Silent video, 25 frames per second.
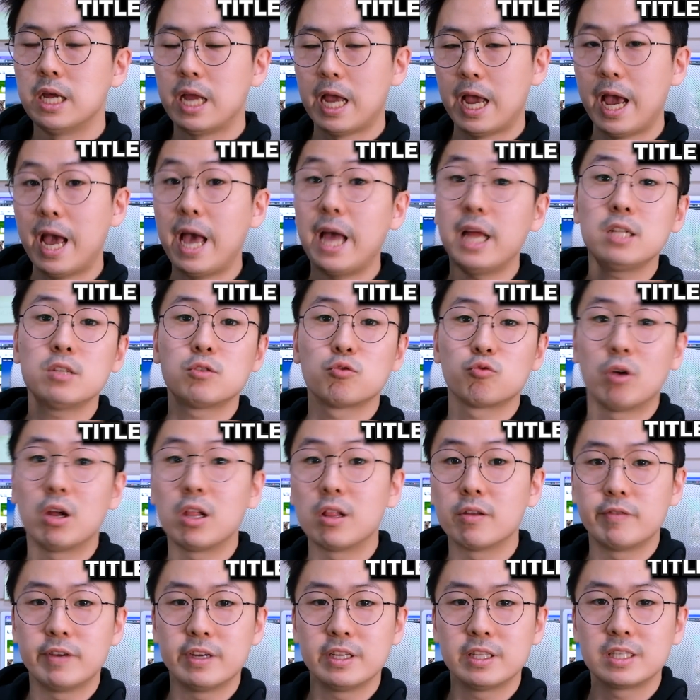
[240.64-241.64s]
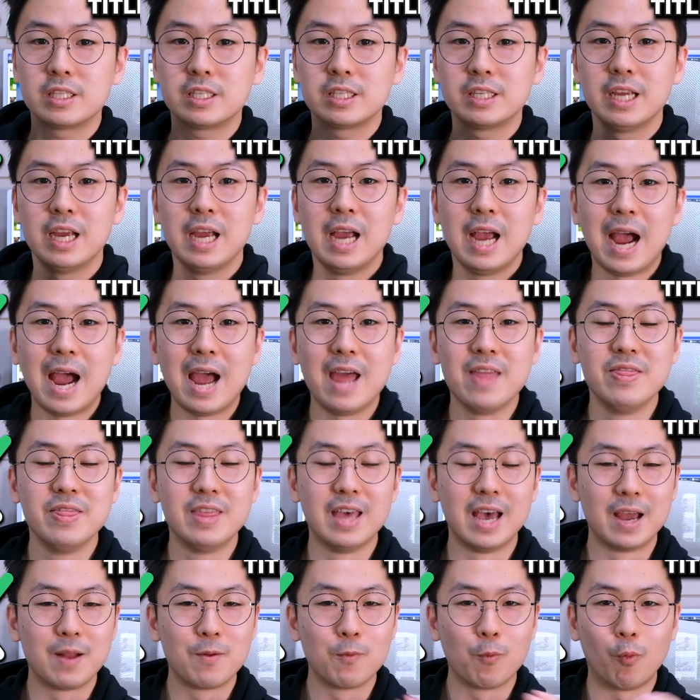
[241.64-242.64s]
and relevant, and
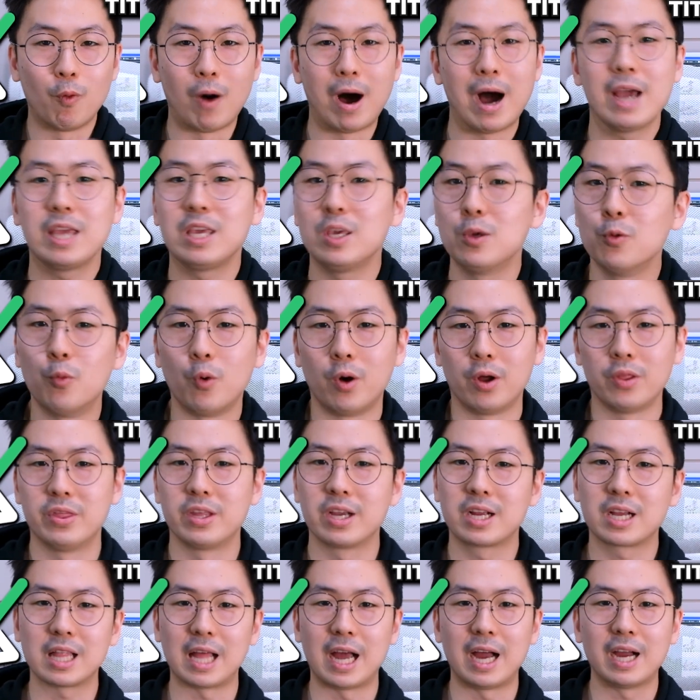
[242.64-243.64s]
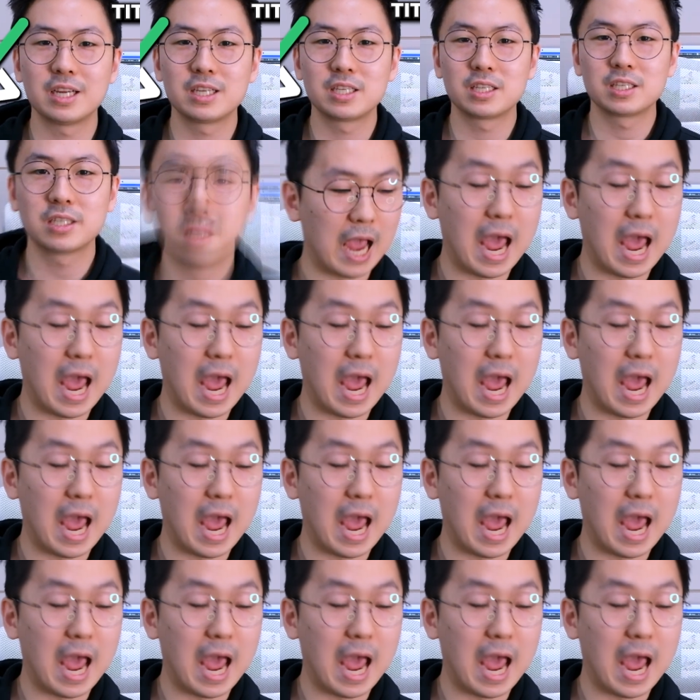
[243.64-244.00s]
then why you won the clash.